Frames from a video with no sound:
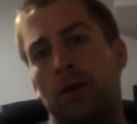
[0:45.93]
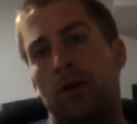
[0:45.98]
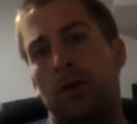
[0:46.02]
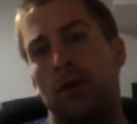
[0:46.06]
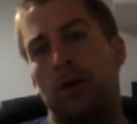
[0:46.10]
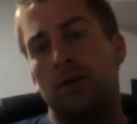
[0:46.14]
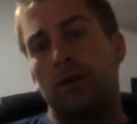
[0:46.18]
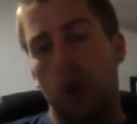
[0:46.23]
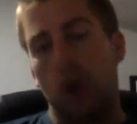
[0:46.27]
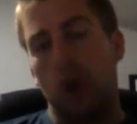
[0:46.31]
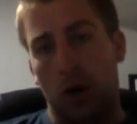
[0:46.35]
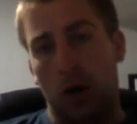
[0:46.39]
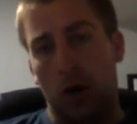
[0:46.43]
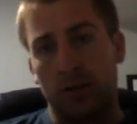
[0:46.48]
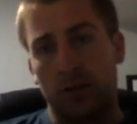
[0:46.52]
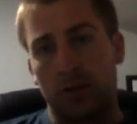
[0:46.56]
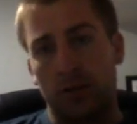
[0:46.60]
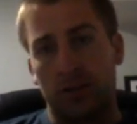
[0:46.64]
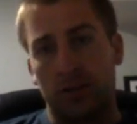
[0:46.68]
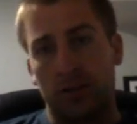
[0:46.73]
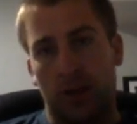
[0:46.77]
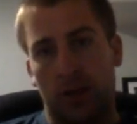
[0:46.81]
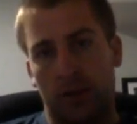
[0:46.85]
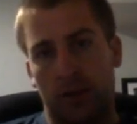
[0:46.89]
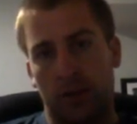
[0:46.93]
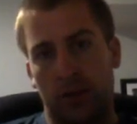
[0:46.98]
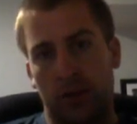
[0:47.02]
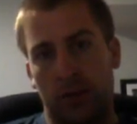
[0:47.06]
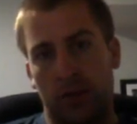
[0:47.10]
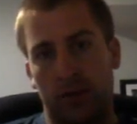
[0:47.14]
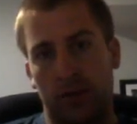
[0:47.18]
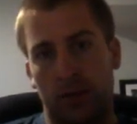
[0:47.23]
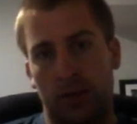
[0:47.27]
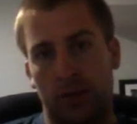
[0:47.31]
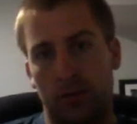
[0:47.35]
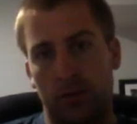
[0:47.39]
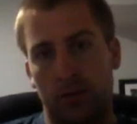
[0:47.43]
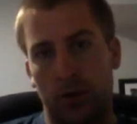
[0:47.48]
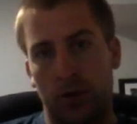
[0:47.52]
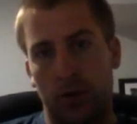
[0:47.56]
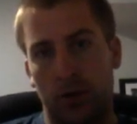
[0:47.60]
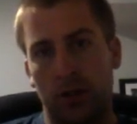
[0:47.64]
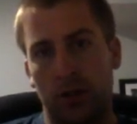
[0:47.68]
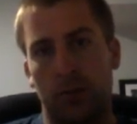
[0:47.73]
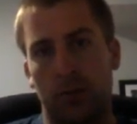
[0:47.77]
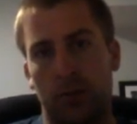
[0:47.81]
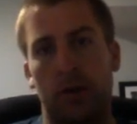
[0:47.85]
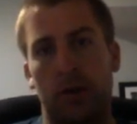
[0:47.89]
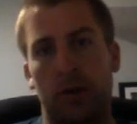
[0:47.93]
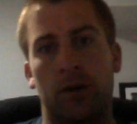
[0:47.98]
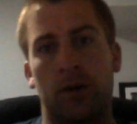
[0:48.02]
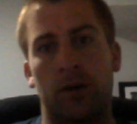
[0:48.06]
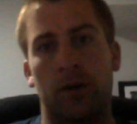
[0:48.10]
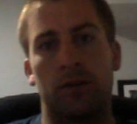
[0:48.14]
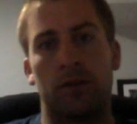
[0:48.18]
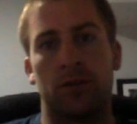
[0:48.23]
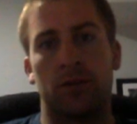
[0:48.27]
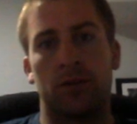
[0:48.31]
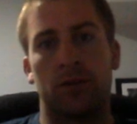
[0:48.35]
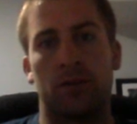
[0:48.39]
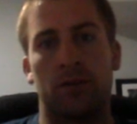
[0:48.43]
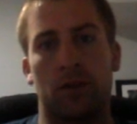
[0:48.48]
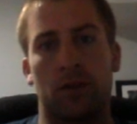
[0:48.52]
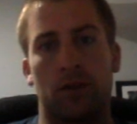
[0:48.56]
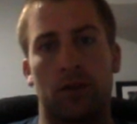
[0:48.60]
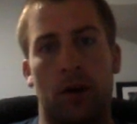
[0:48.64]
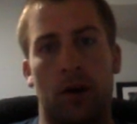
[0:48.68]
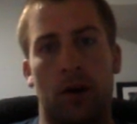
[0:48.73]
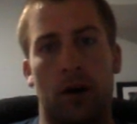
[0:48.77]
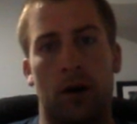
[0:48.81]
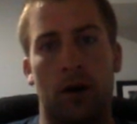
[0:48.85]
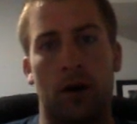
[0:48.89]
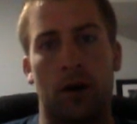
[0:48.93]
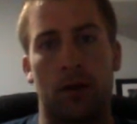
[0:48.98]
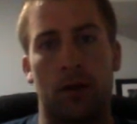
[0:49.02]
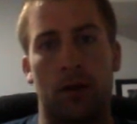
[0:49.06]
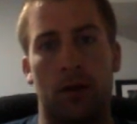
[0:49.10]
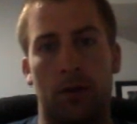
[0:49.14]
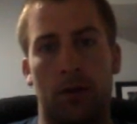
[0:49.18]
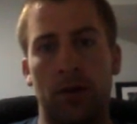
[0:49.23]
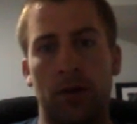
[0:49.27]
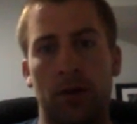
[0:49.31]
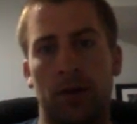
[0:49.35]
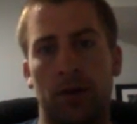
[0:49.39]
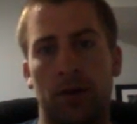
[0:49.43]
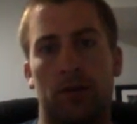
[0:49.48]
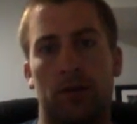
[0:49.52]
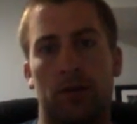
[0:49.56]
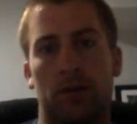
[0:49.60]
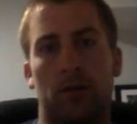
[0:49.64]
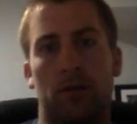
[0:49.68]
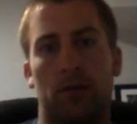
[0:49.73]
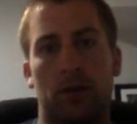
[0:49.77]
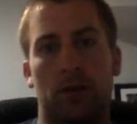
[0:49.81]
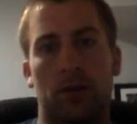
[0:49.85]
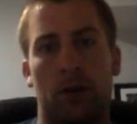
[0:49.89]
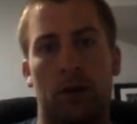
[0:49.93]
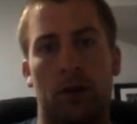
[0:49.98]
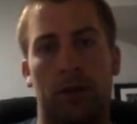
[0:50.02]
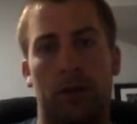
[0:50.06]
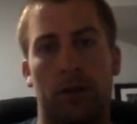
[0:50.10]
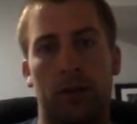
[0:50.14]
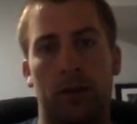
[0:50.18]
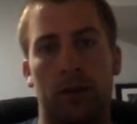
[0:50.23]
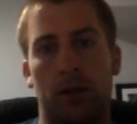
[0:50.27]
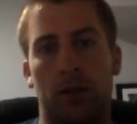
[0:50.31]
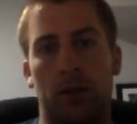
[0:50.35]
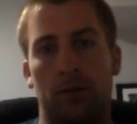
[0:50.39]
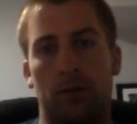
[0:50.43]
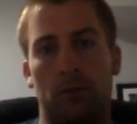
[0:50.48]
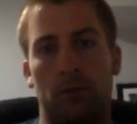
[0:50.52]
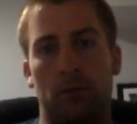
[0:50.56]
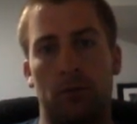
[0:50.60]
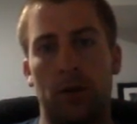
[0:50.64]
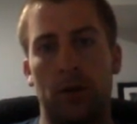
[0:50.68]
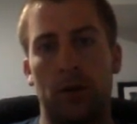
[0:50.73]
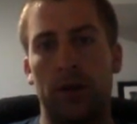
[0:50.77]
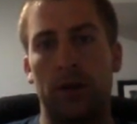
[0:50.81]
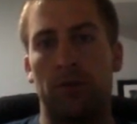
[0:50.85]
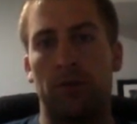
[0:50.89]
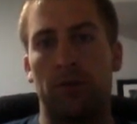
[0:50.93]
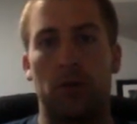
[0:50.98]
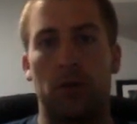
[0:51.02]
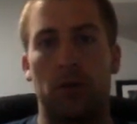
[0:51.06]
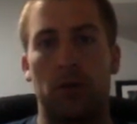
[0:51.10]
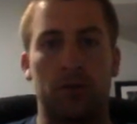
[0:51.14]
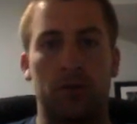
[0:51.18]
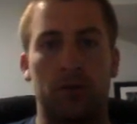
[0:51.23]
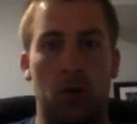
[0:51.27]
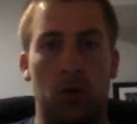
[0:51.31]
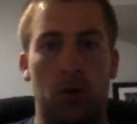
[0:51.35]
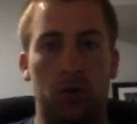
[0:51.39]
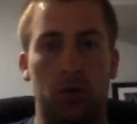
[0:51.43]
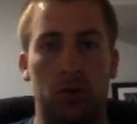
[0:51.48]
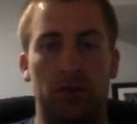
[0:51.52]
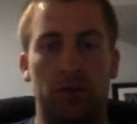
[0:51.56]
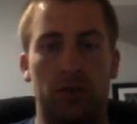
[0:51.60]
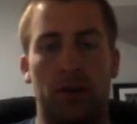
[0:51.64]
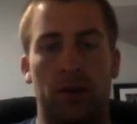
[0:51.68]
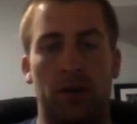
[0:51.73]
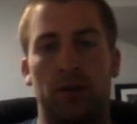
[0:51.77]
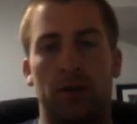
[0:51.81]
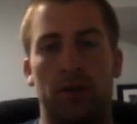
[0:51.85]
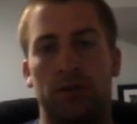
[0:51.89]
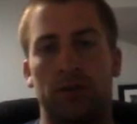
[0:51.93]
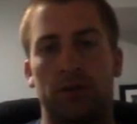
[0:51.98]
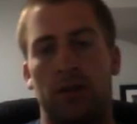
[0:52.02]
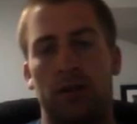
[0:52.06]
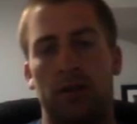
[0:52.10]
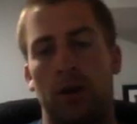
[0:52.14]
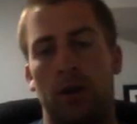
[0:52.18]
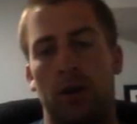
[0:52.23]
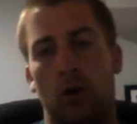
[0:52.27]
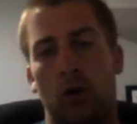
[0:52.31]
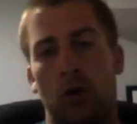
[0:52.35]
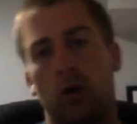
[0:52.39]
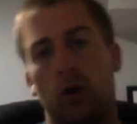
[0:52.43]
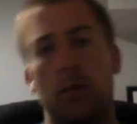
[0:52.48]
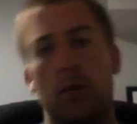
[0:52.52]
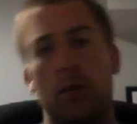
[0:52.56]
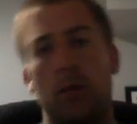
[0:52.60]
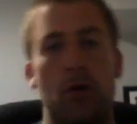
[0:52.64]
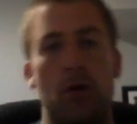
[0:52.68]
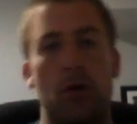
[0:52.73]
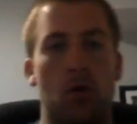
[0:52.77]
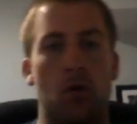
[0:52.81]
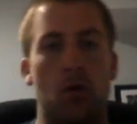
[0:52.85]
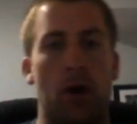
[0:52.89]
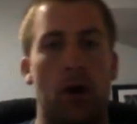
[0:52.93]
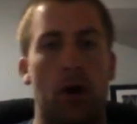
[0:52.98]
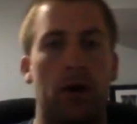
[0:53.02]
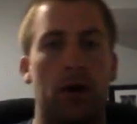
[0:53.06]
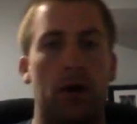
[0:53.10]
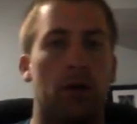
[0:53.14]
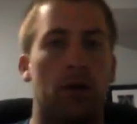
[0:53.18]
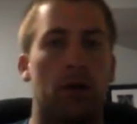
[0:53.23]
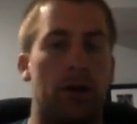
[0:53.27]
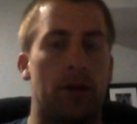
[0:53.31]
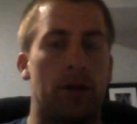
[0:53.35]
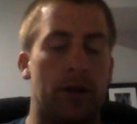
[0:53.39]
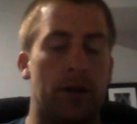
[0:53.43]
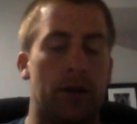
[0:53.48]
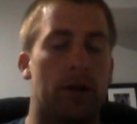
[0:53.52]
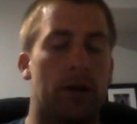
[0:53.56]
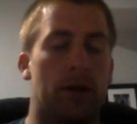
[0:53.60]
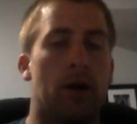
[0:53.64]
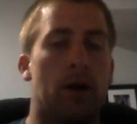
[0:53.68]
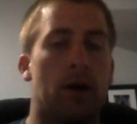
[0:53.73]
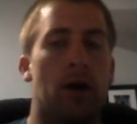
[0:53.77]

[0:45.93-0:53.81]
Deoxys as my safe switch because the thing that Galvantula really fears most is Alolan Marowak on the lead.